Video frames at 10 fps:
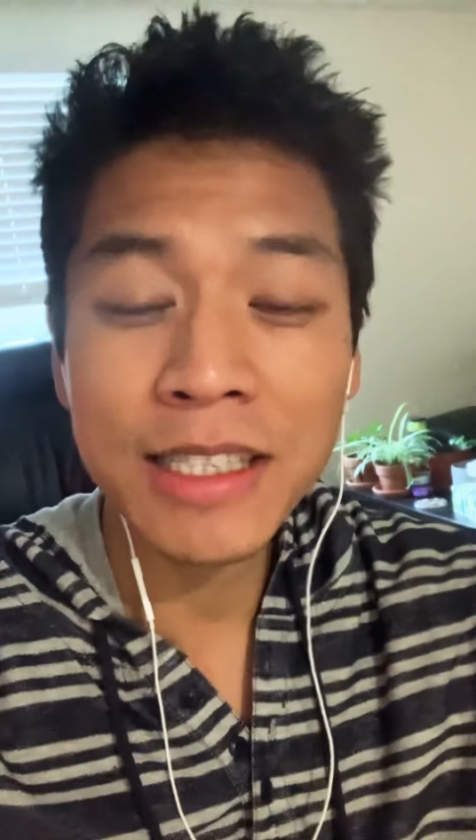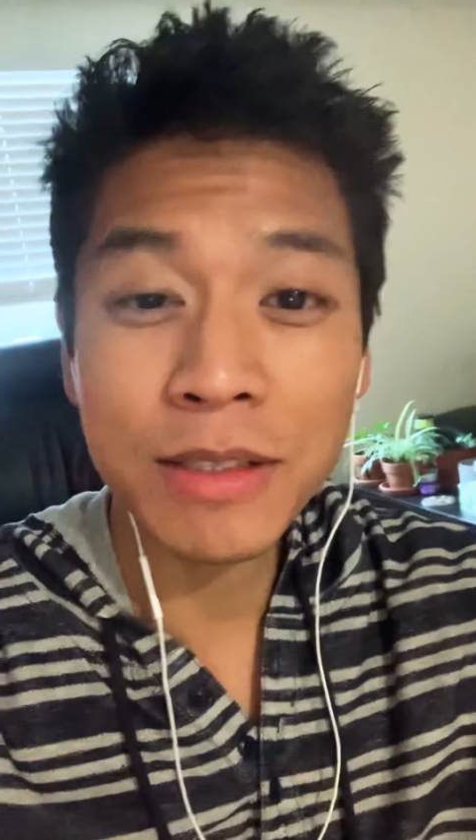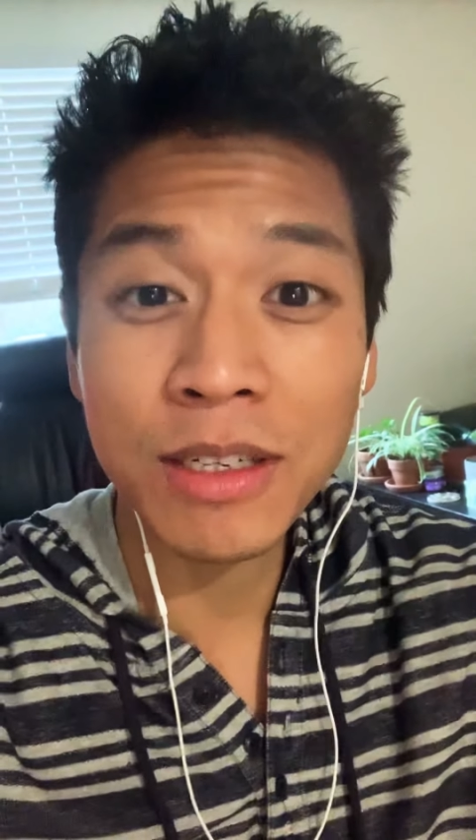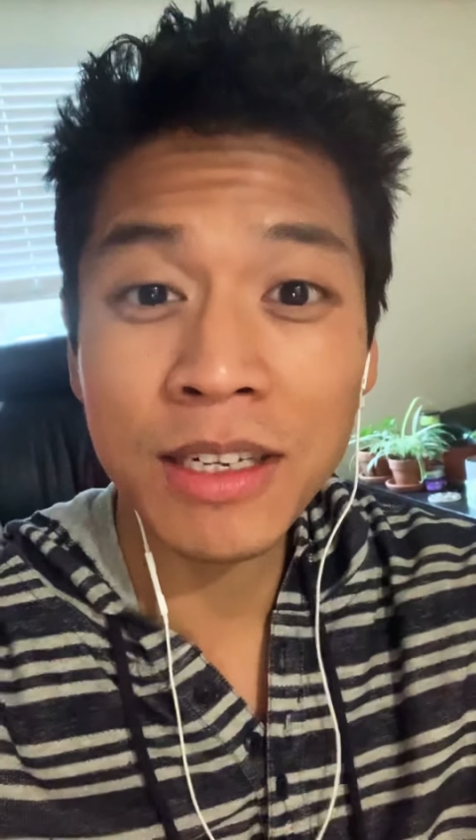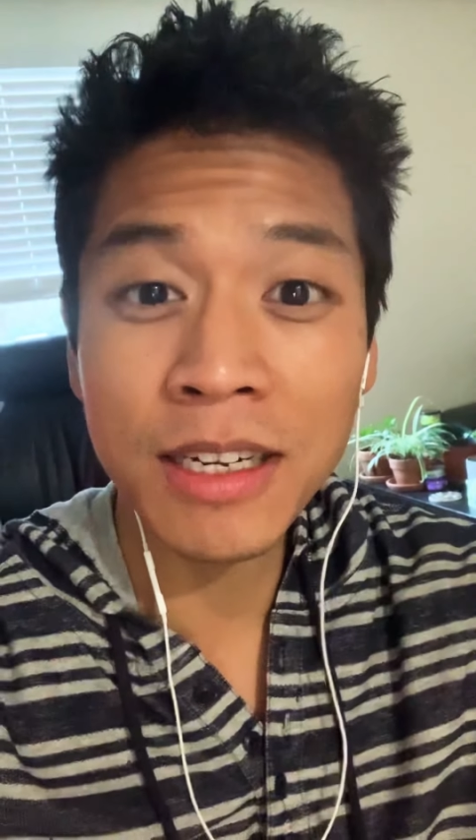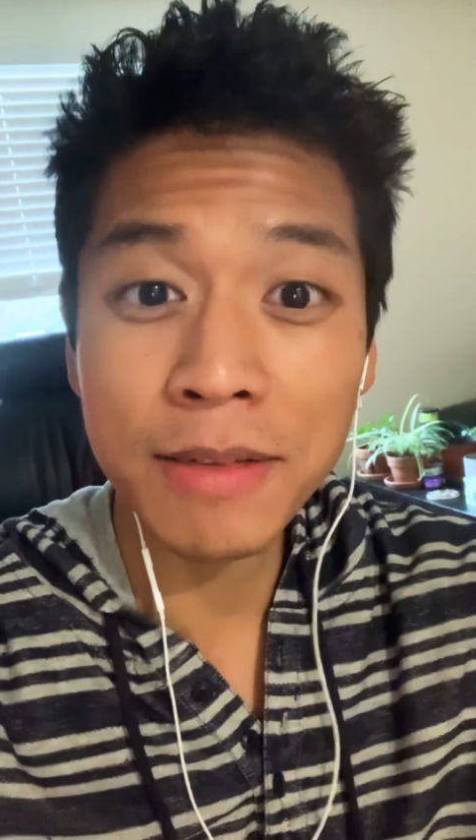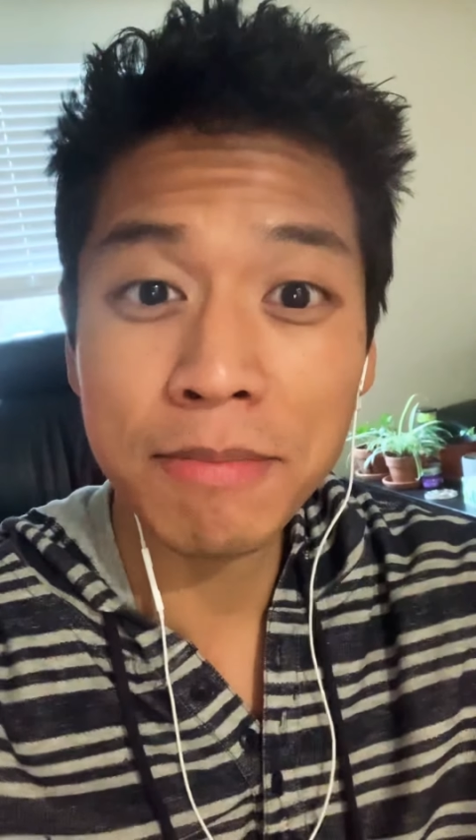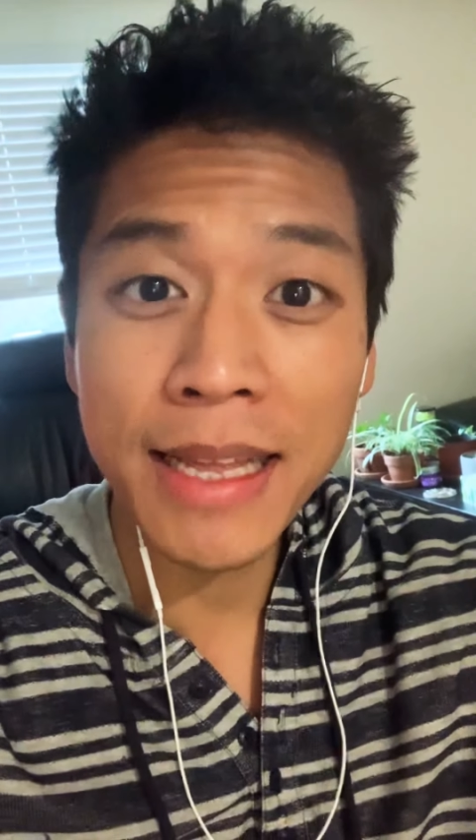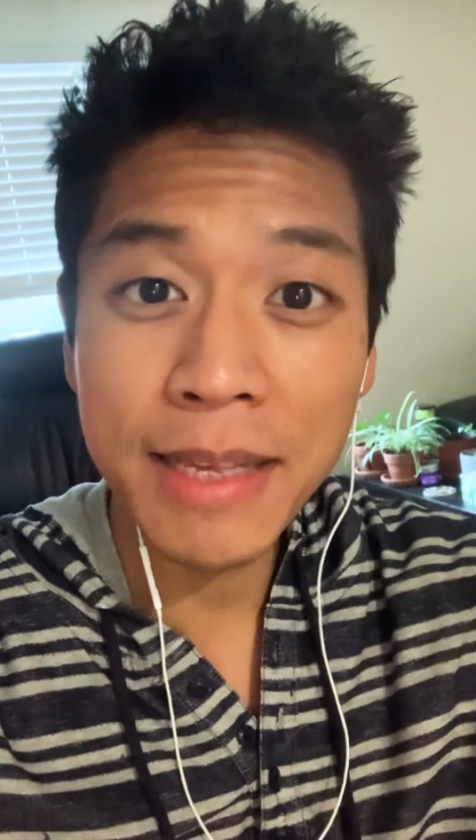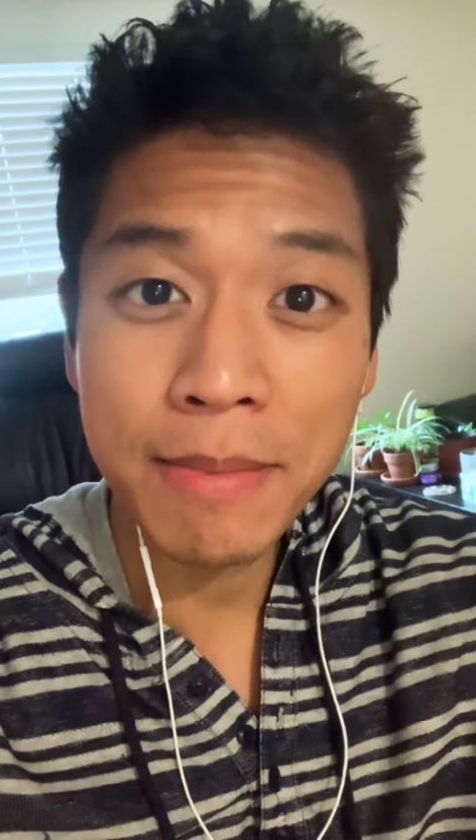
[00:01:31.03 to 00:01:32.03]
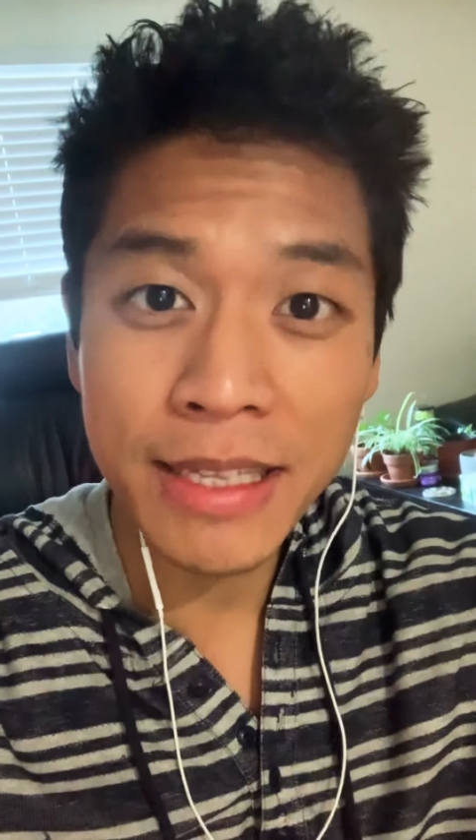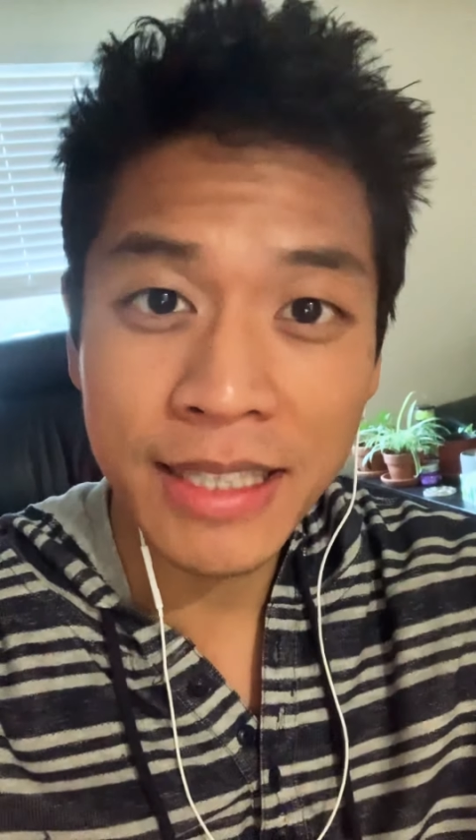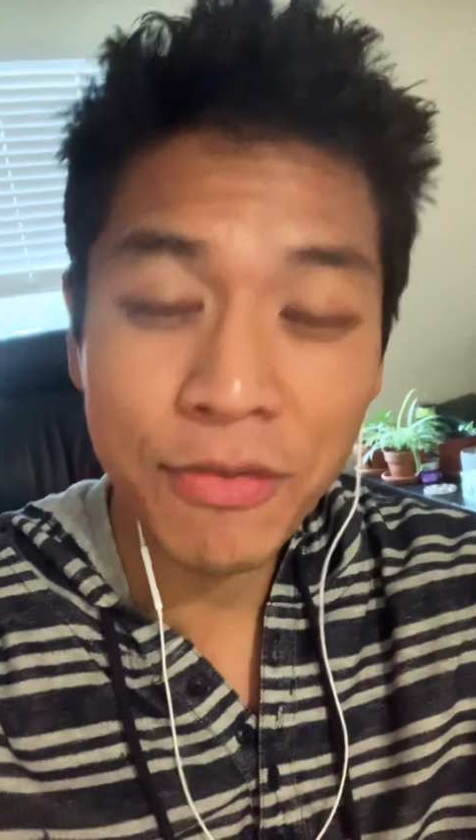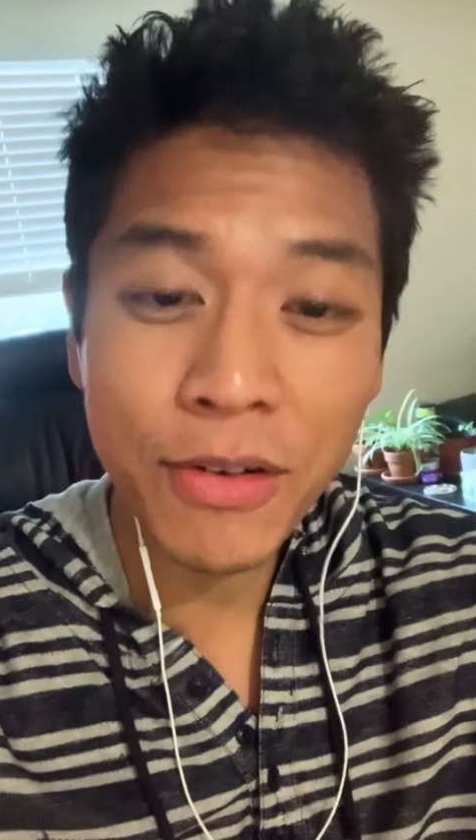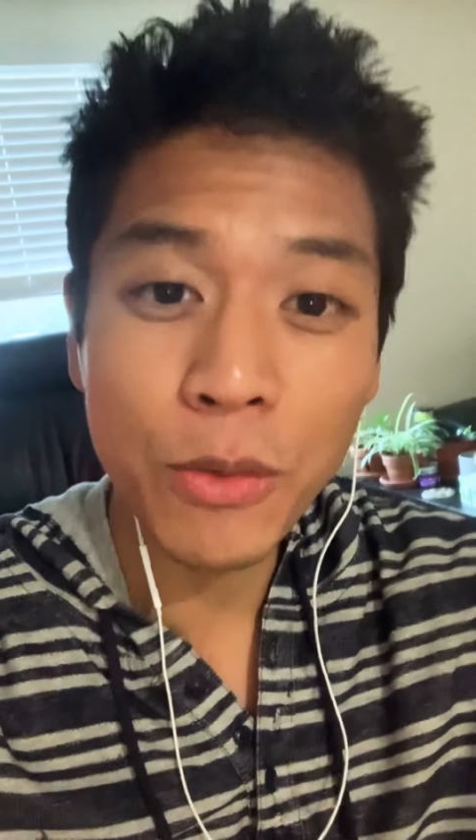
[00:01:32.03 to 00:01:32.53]
it's good in many, many
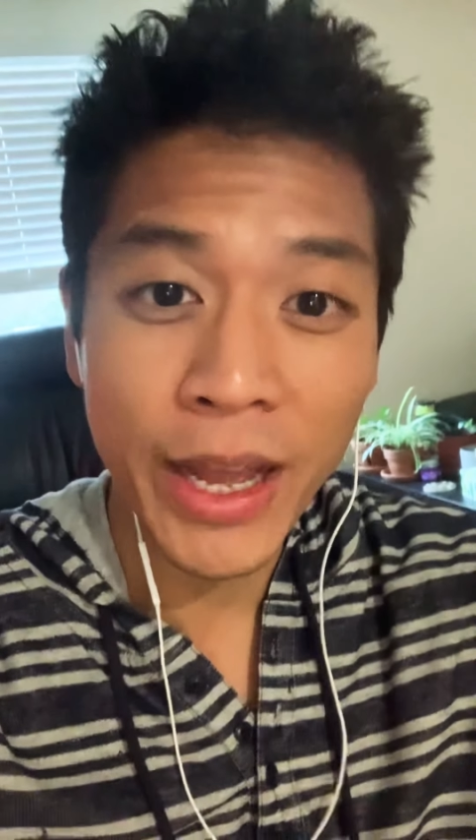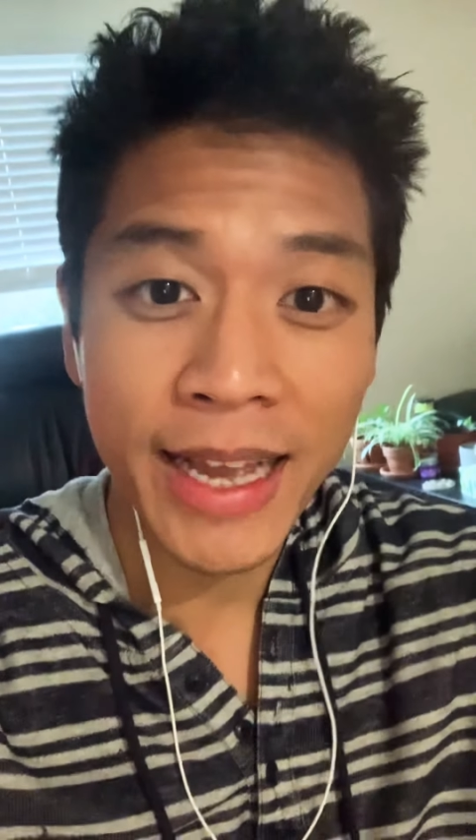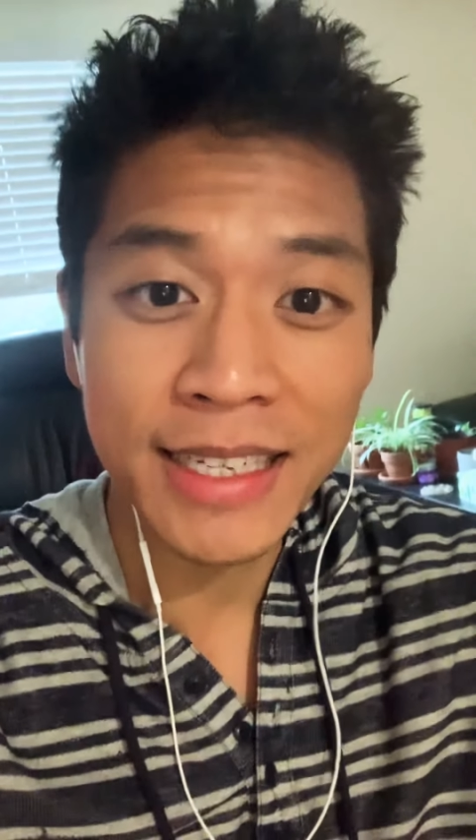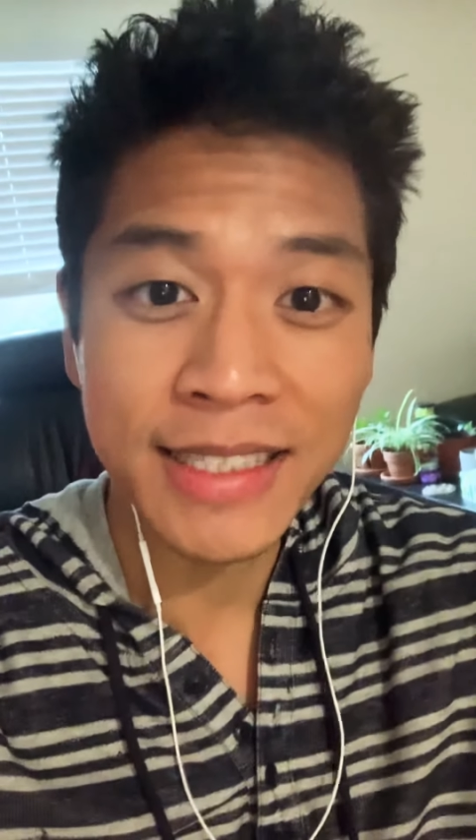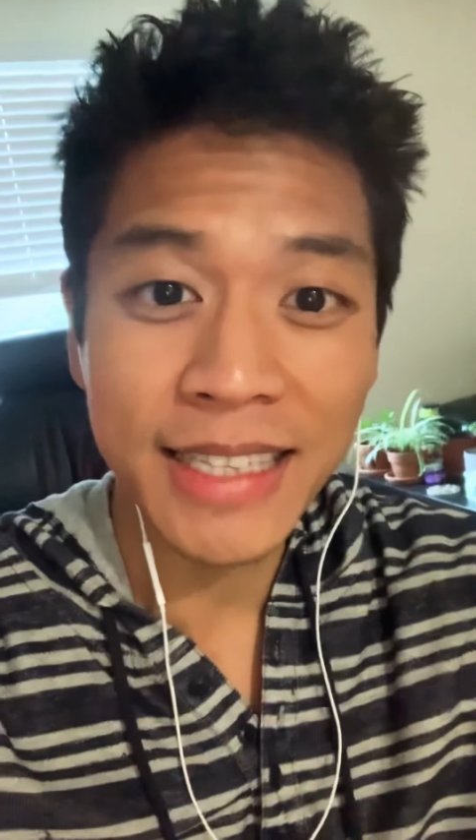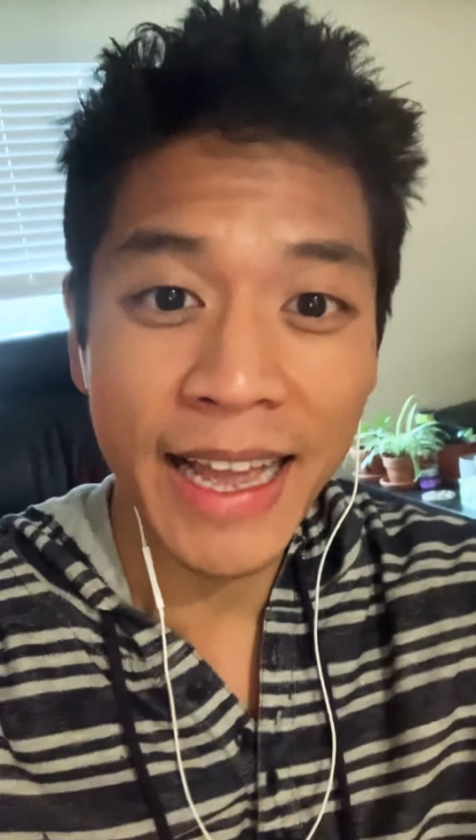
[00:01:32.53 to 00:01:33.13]
different ways,